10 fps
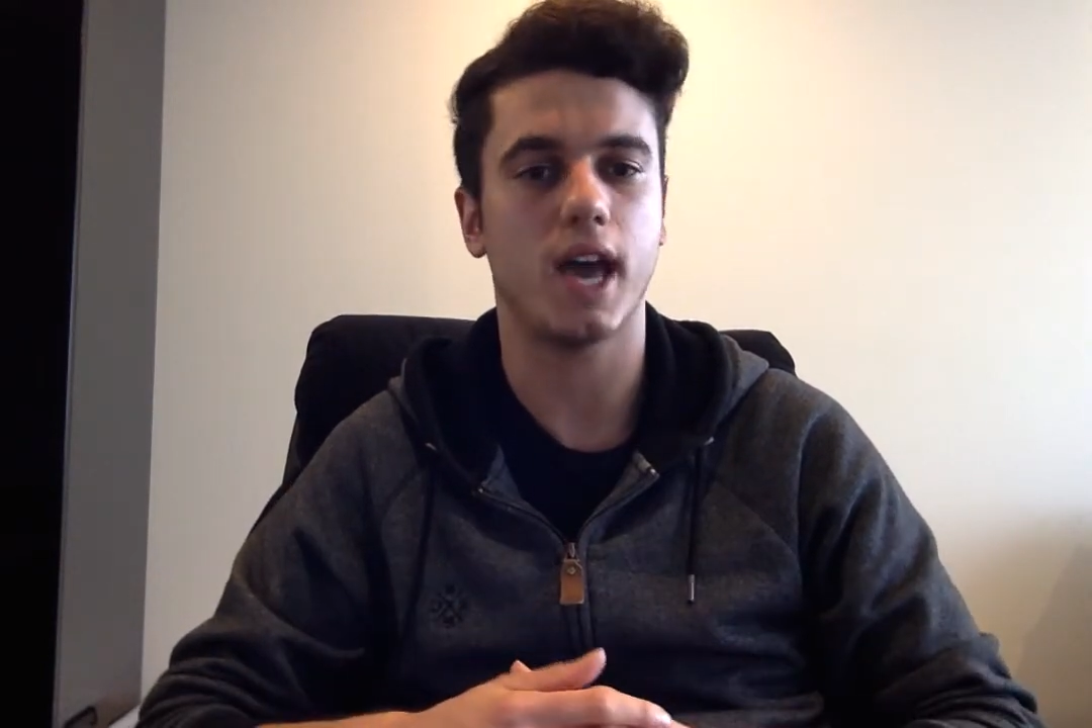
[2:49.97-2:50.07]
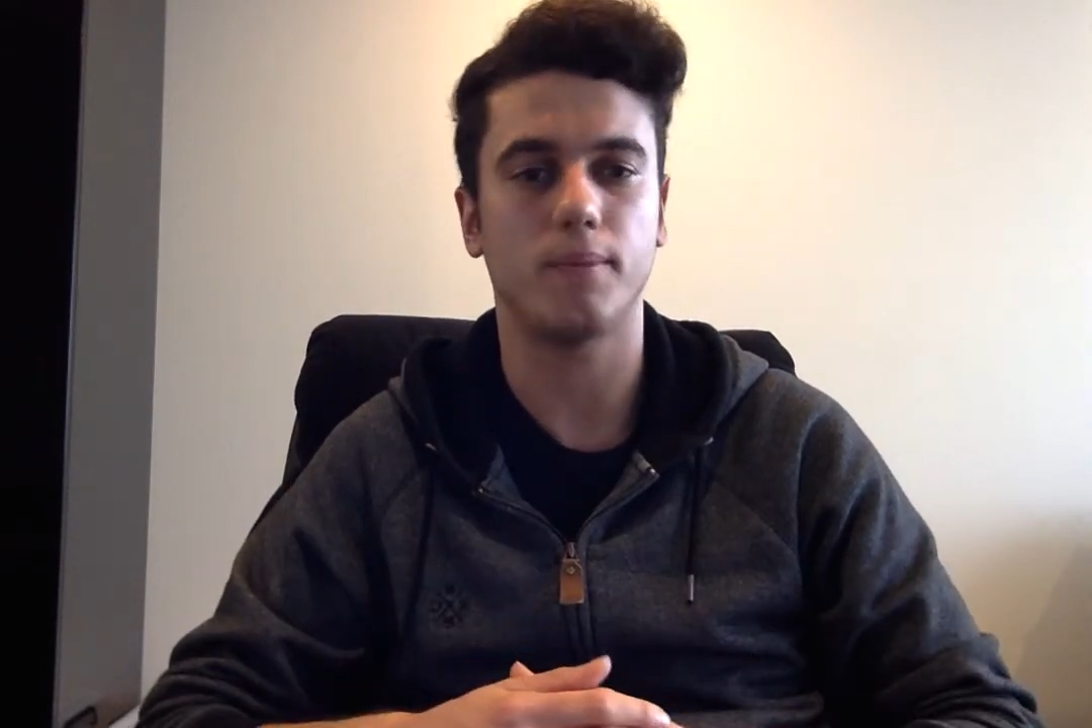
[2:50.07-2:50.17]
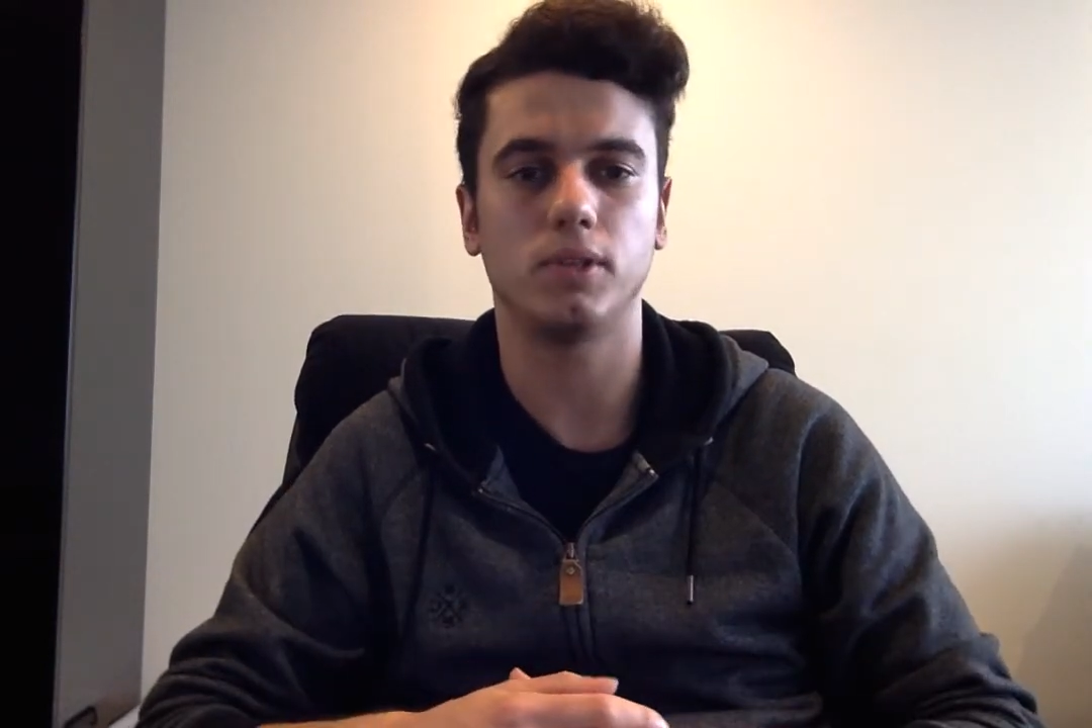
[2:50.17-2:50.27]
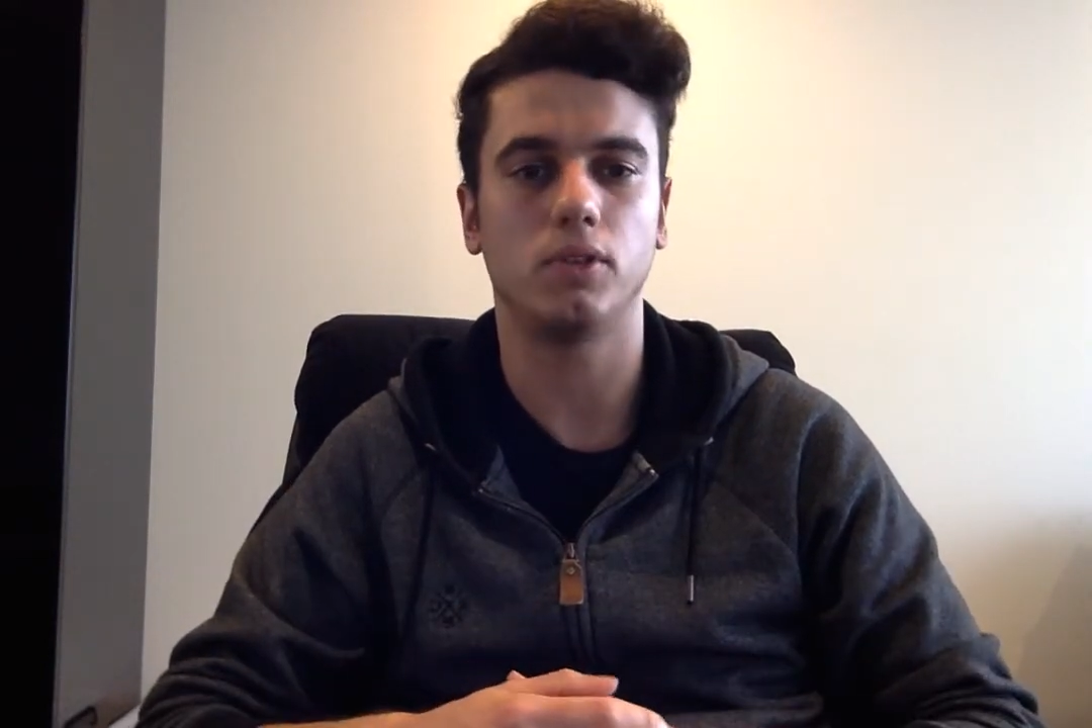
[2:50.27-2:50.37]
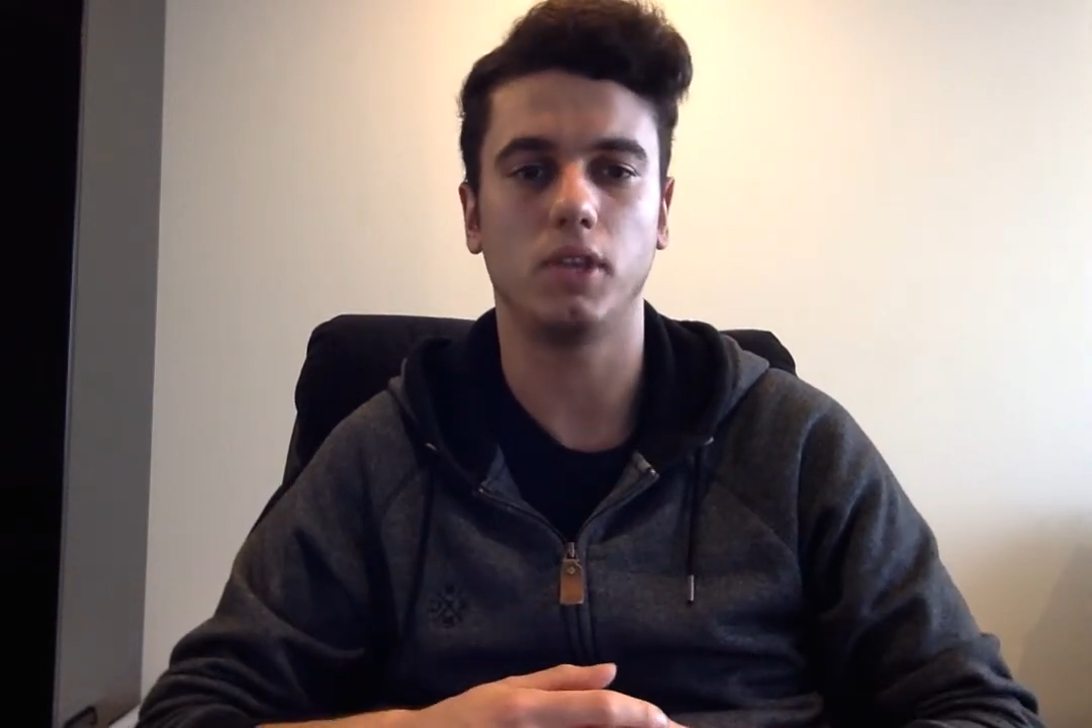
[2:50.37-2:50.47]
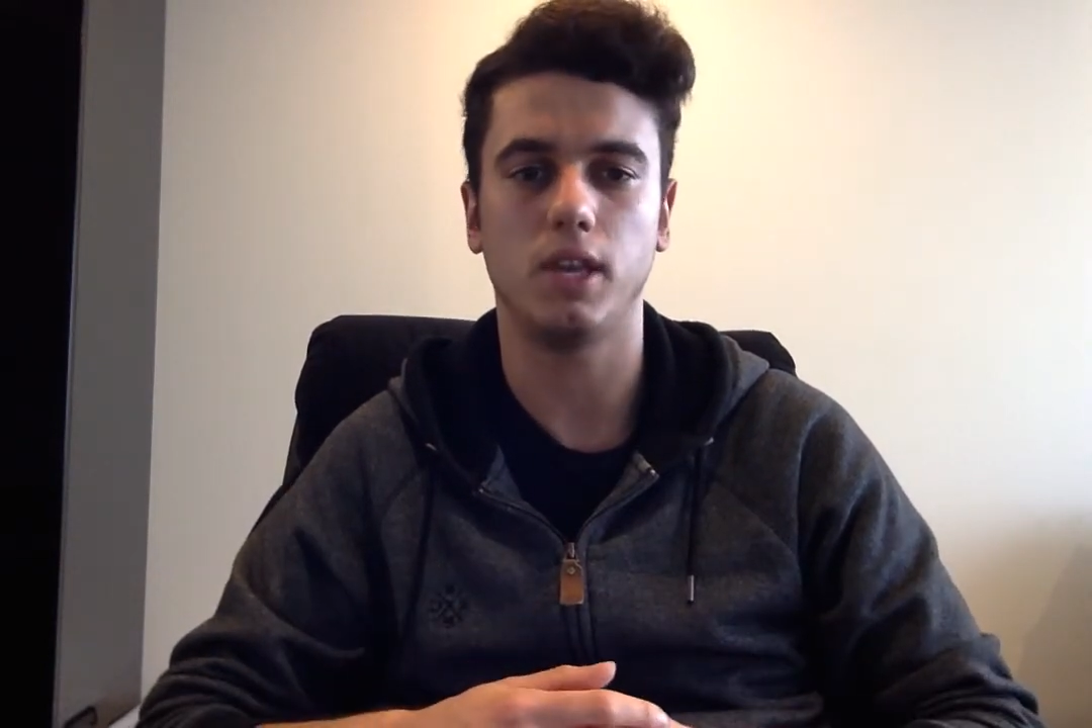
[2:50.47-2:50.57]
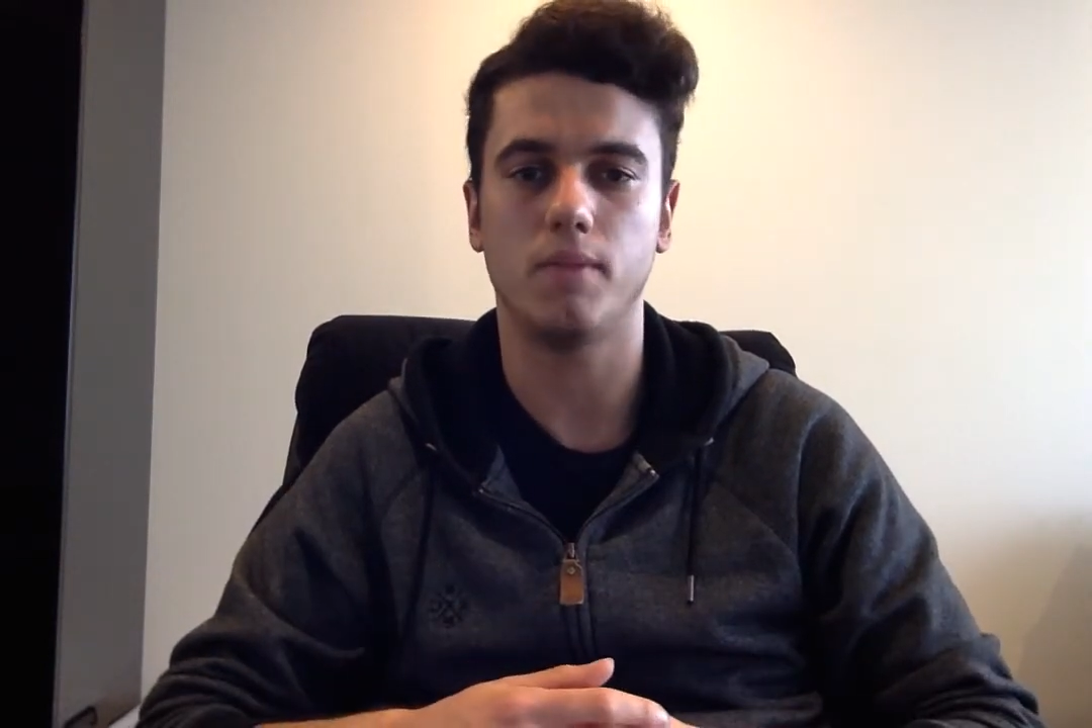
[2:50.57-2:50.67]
absolutely